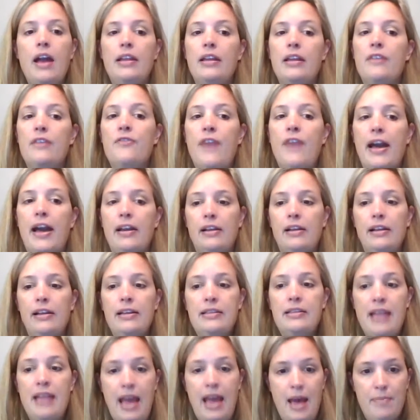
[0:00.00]
And then
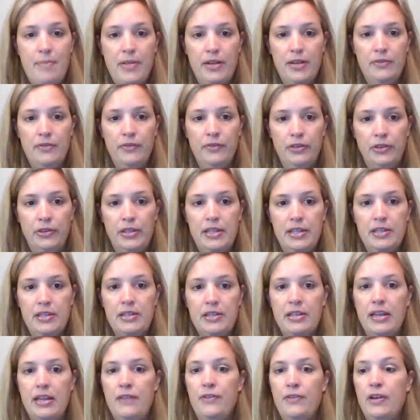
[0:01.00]
finally,
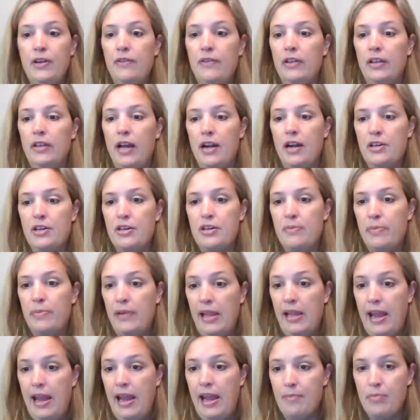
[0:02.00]
TapInfluence. If you have a larger
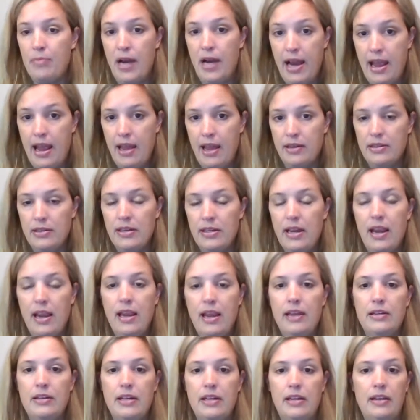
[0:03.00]
brand
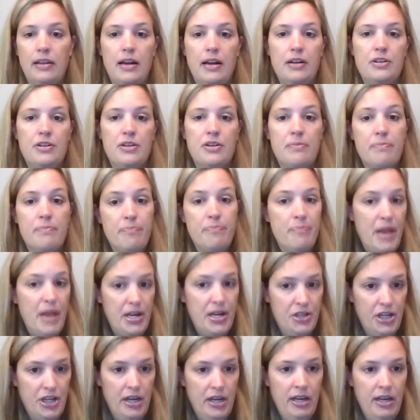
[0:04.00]
and a larger
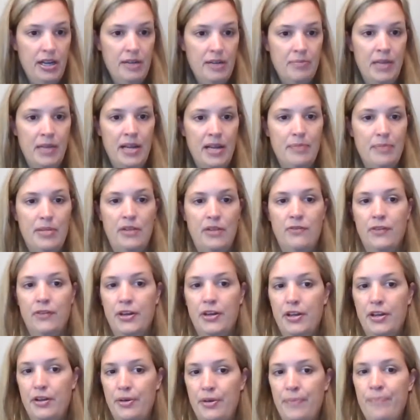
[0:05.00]
budget, it might be for
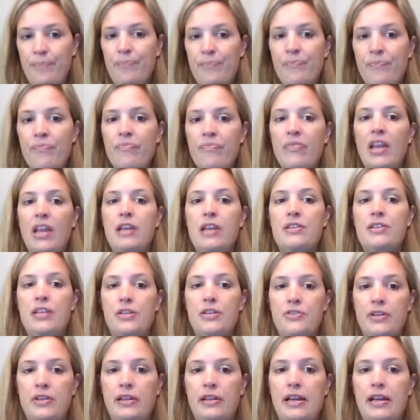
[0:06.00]
you.
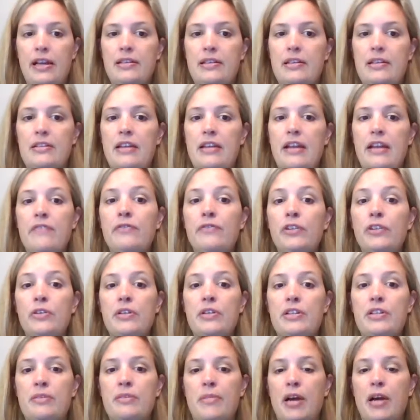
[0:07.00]
Centralizes
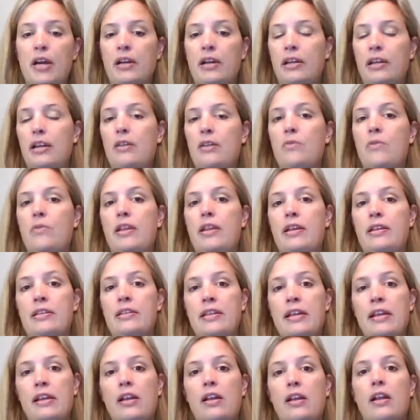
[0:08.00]
influencer marketing with a
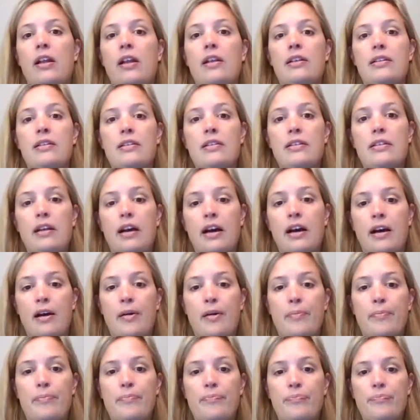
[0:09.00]
single
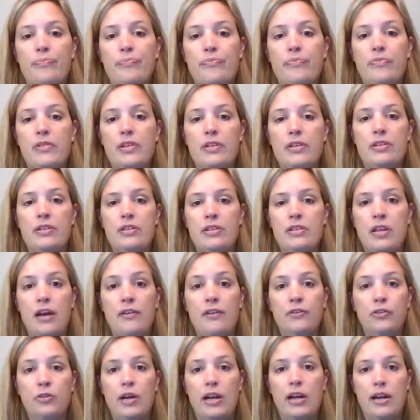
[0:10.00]
um,
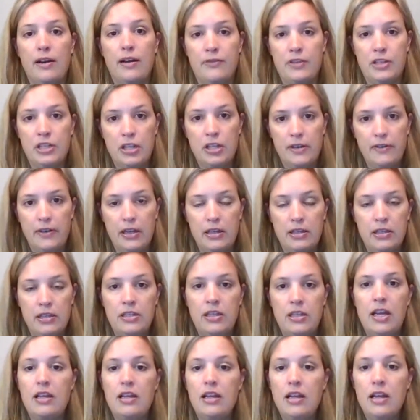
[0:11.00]
software of
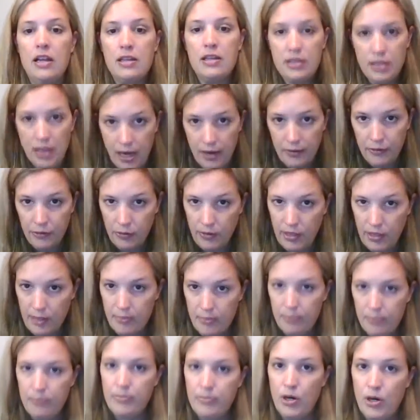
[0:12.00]
service
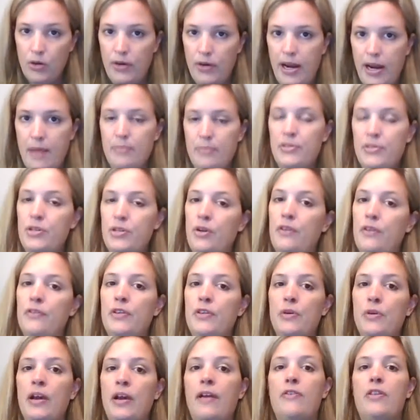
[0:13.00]
software program. So
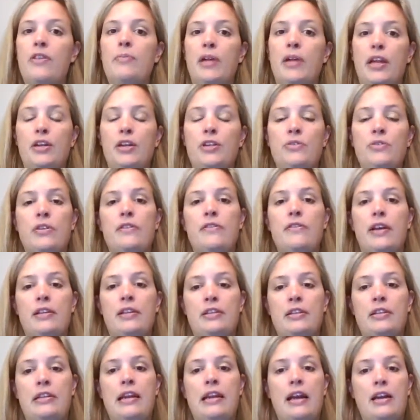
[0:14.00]
if you have the money to
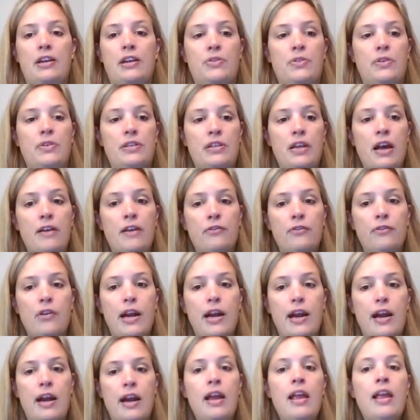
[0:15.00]
invest in actual
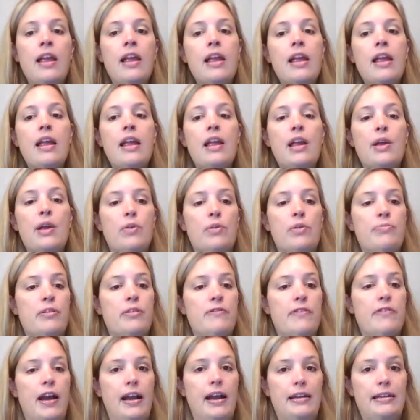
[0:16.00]
software, we'll
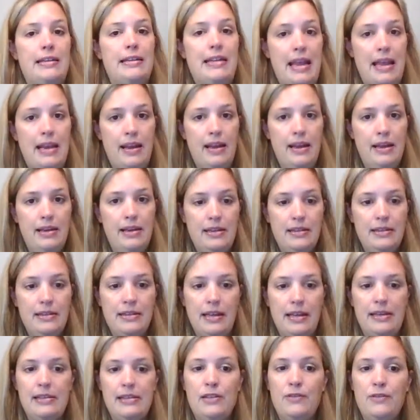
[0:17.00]
provide data and
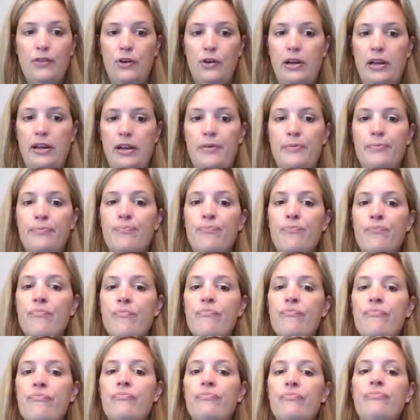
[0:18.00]
insights for you.
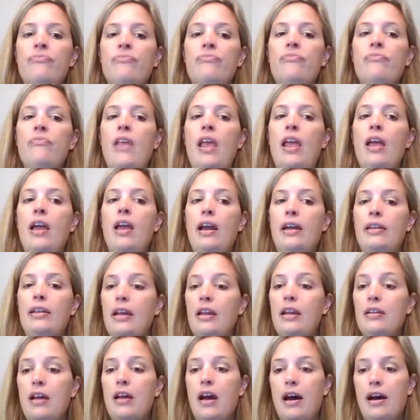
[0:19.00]
And
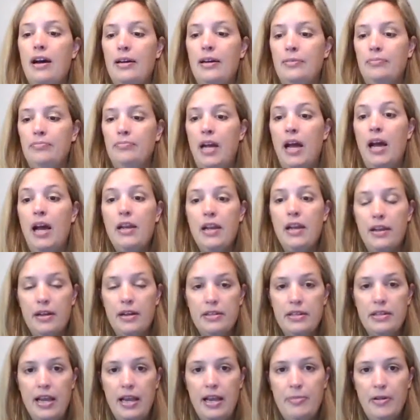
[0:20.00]
then um,
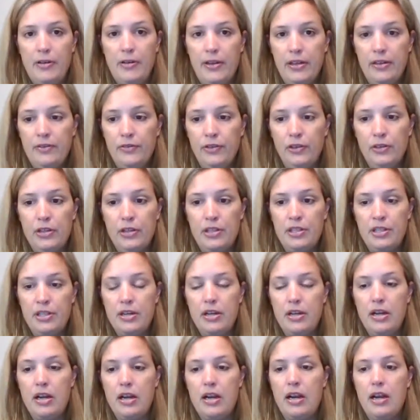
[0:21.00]
another type of
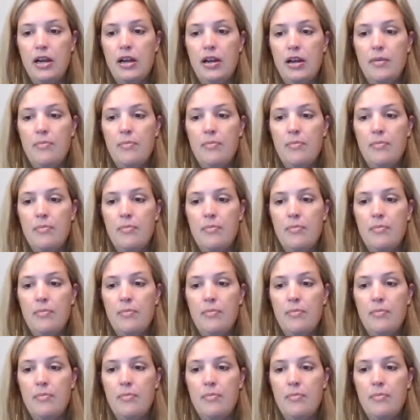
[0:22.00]
influencer